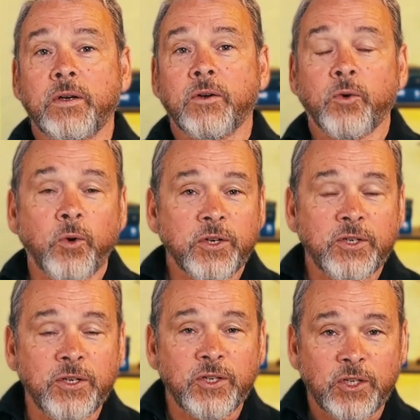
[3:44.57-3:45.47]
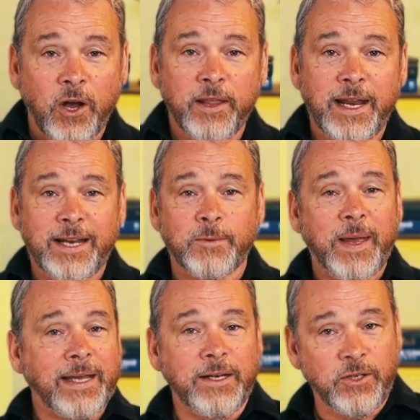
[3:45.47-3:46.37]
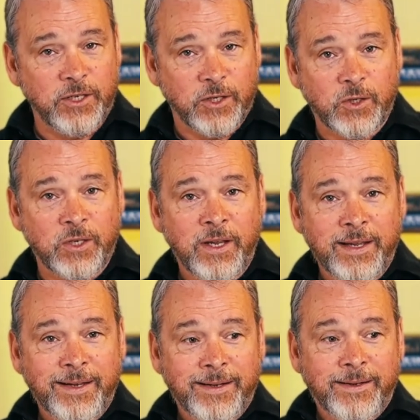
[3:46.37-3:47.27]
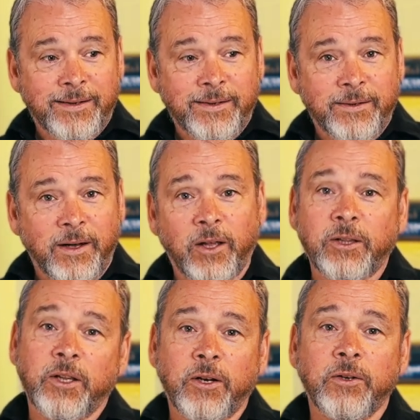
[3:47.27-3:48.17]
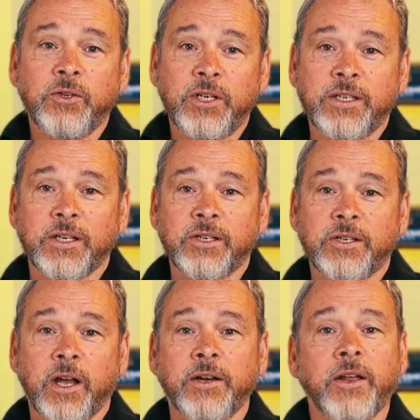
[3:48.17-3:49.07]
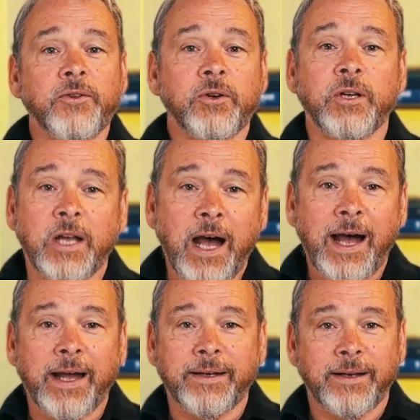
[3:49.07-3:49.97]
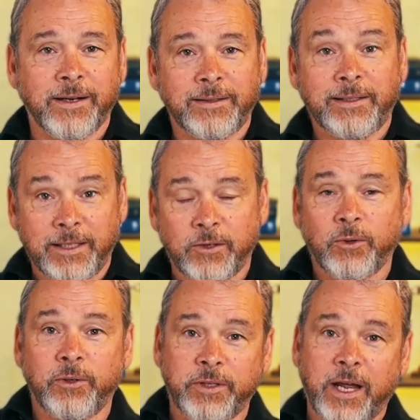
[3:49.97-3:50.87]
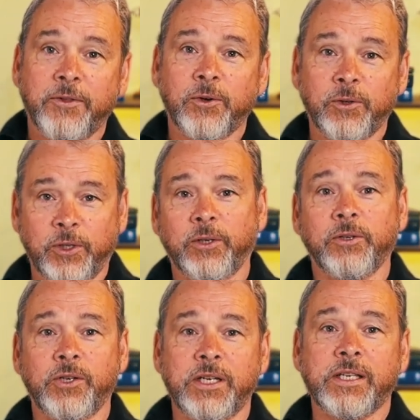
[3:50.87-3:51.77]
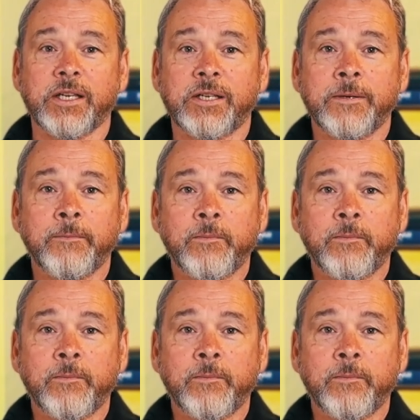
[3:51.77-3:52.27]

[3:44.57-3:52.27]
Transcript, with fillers: Christians saw that as making Jesus a little Jesus, another God, a literal, another little Jesus.